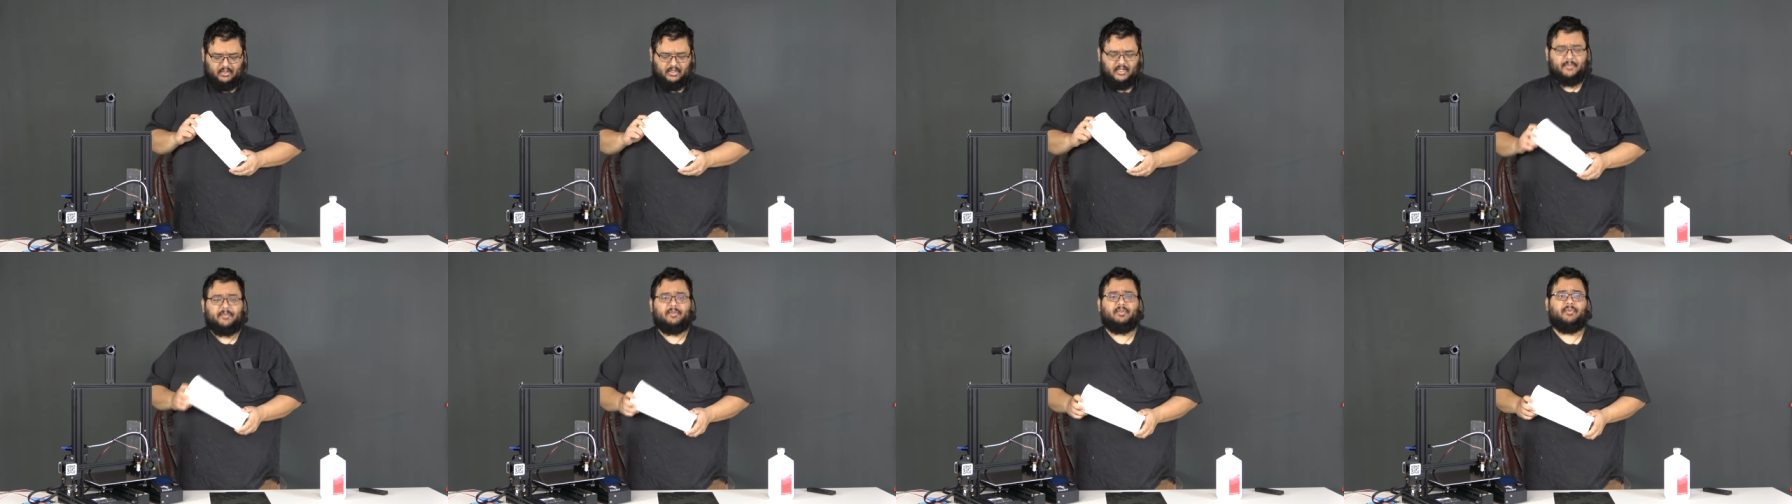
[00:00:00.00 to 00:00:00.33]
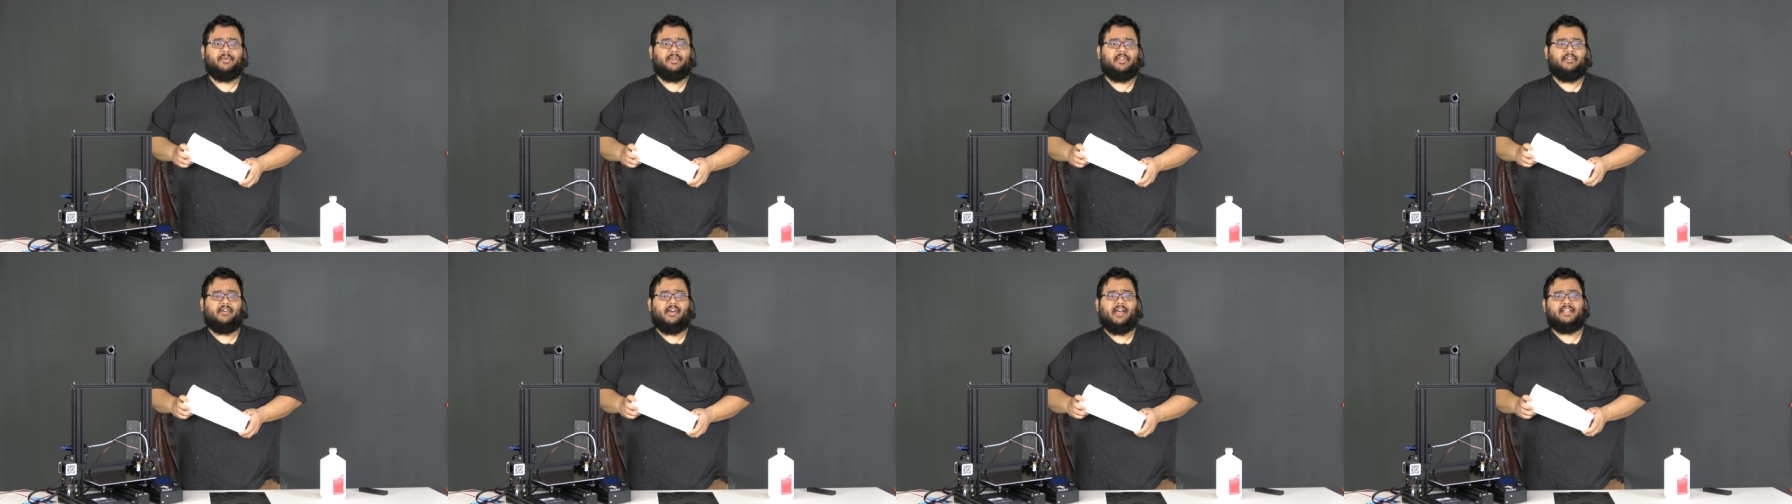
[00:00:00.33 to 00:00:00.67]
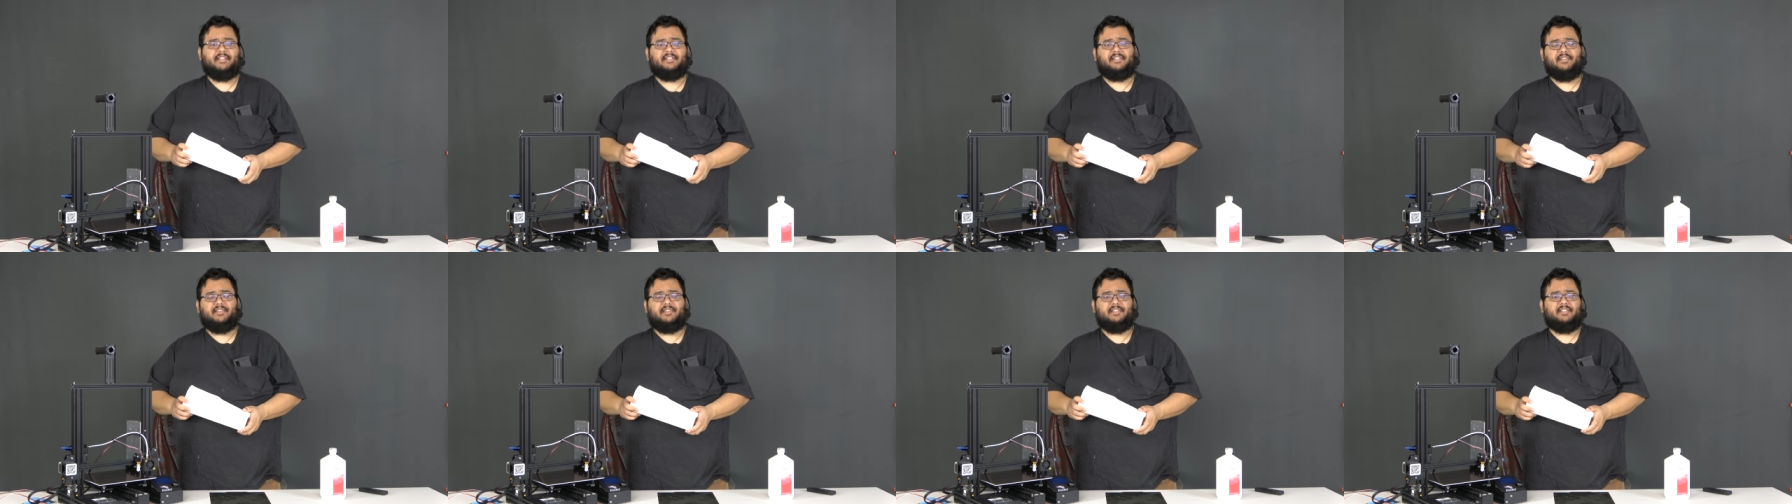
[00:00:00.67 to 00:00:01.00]
Come to
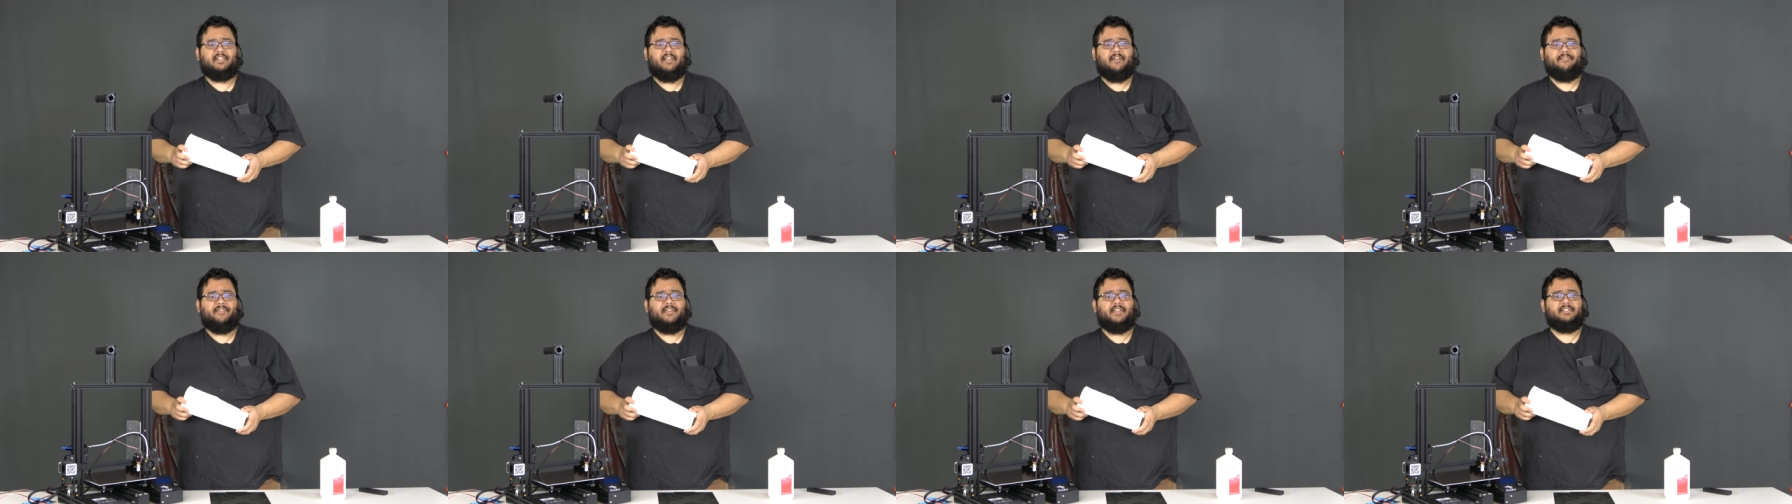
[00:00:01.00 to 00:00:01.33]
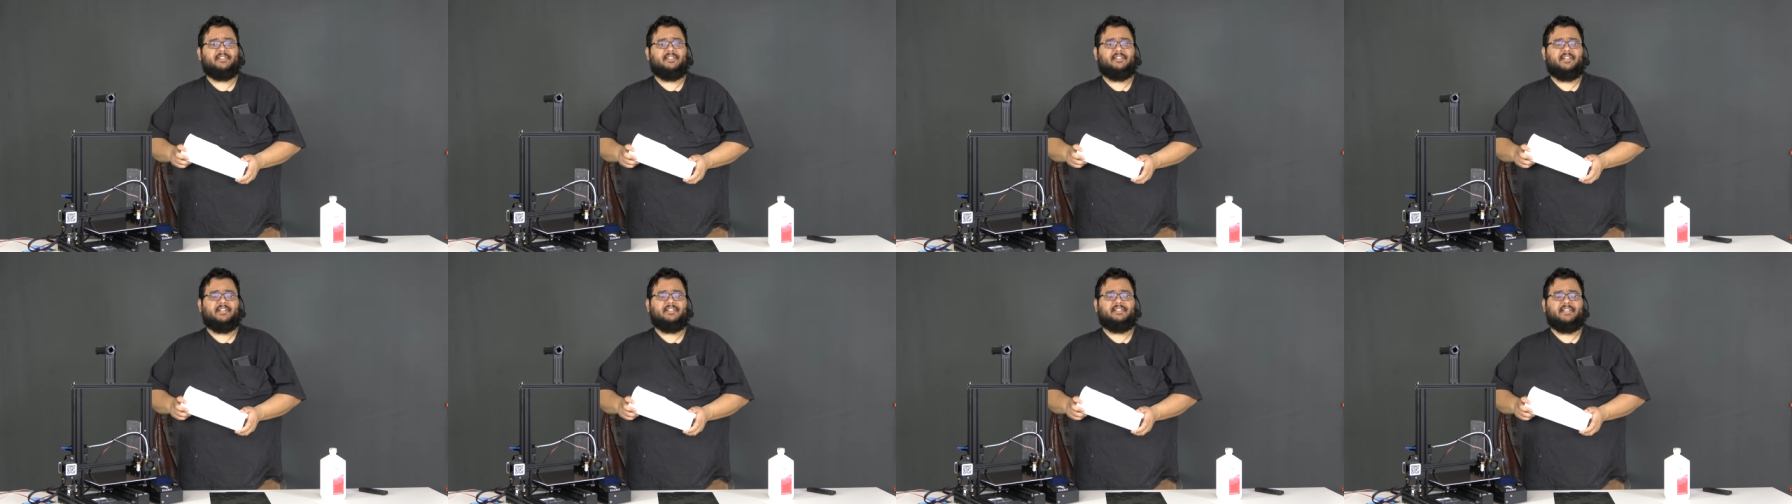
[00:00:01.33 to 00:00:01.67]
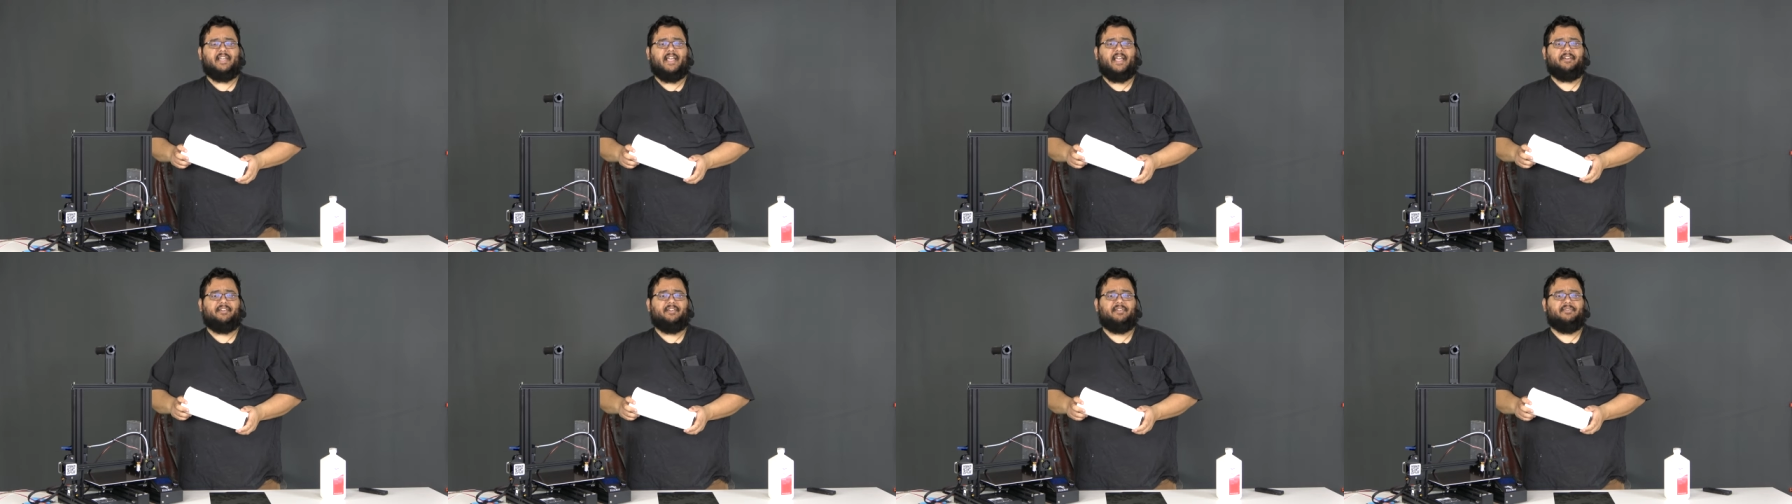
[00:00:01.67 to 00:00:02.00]
realize that the stuff isn't
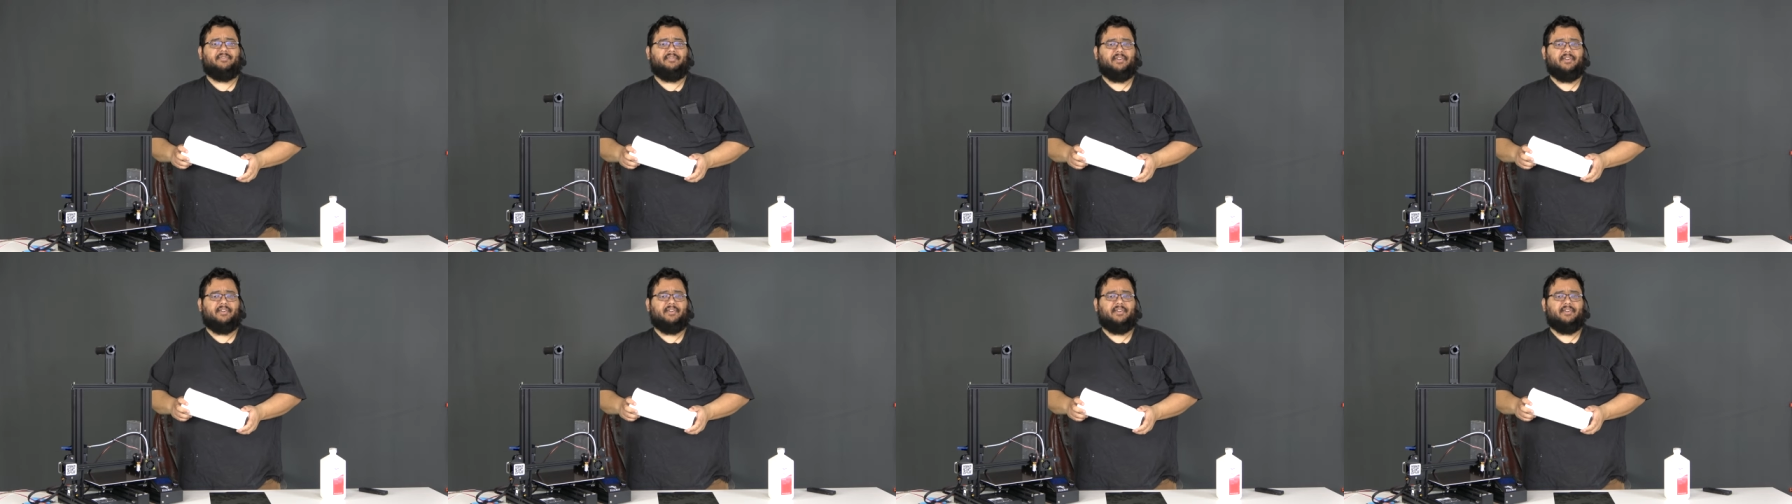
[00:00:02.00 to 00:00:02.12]
exactly